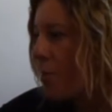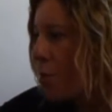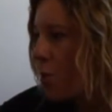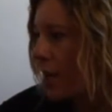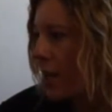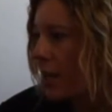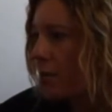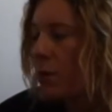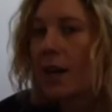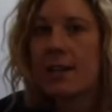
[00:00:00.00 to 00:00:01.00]
morning he
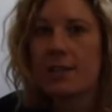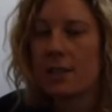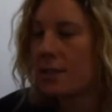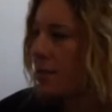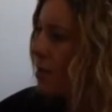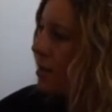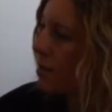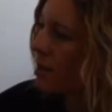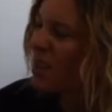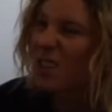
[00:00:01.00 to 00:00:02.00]
rises at
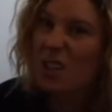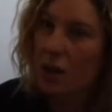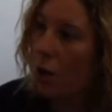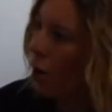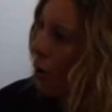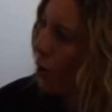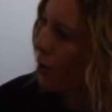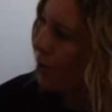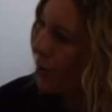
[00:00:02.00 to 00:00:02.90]
6 o'clock.